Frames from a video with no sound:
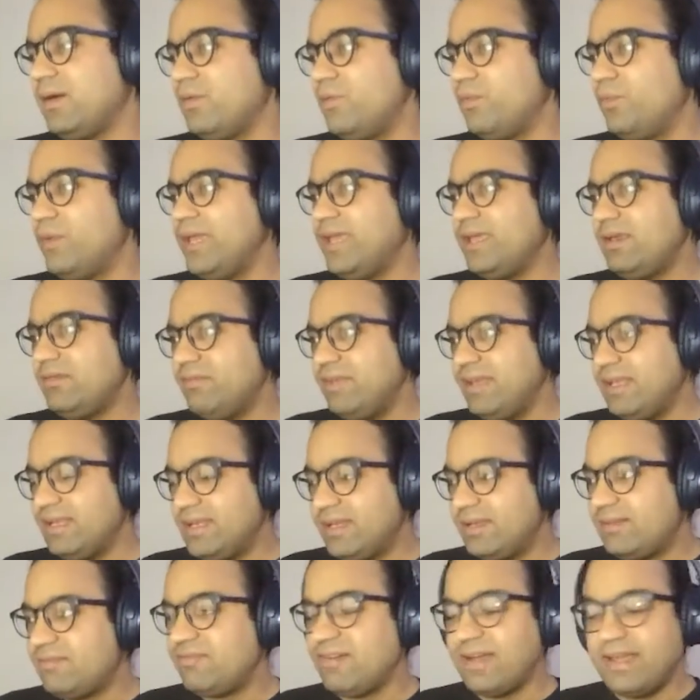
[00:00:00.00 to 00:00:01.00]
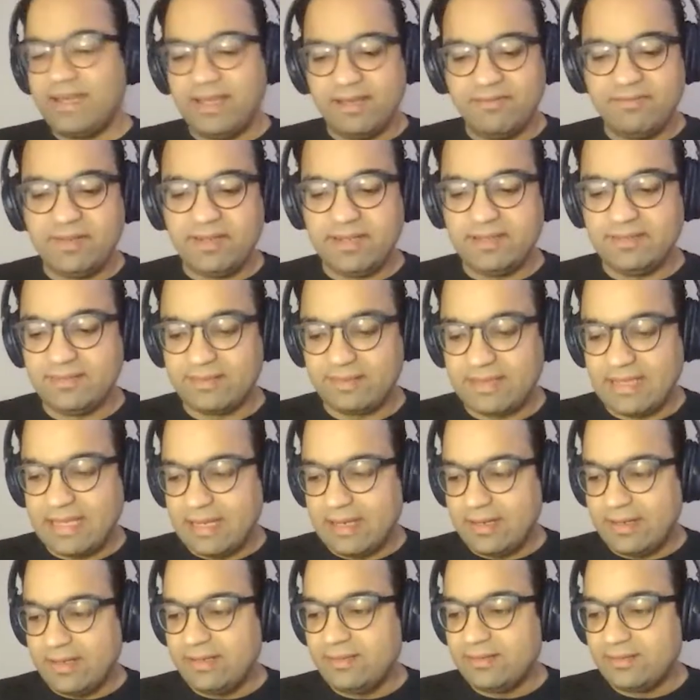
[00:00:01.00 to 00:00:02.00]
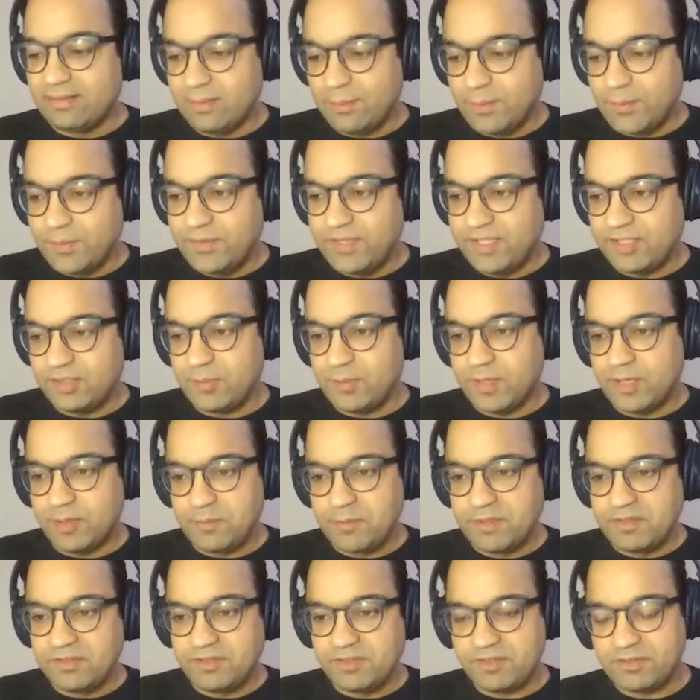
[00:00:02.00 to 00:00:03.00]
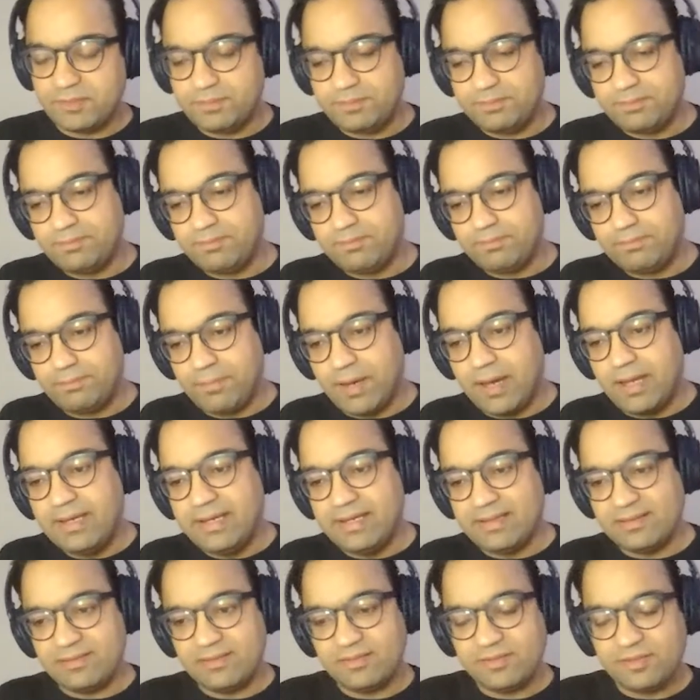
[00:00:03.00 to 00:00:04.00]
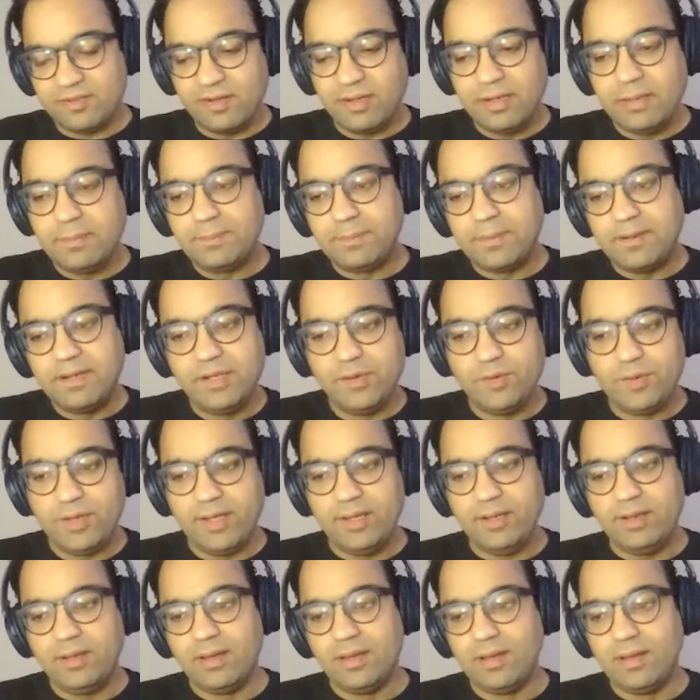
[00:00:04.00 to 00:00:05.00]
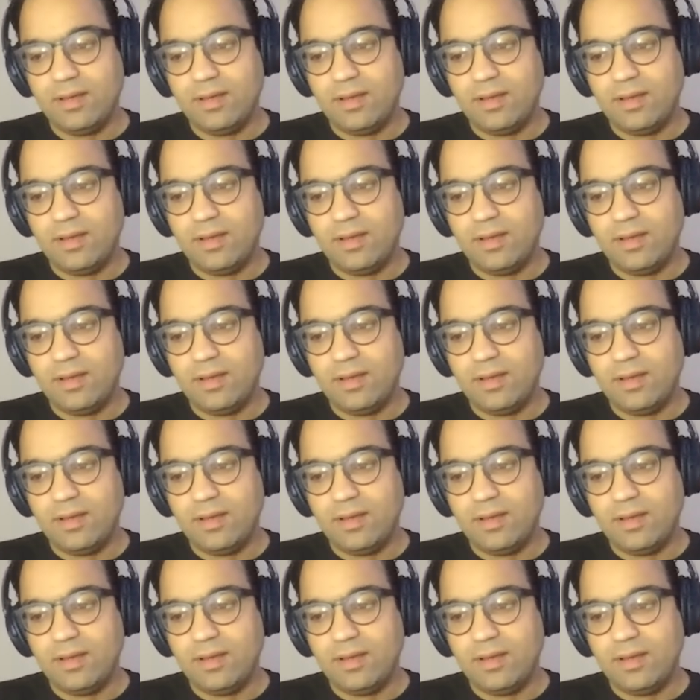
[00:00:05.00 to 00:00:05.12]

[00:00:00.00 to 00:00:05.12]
We did find evidence that in some of the experiments, just unnecessarily polluting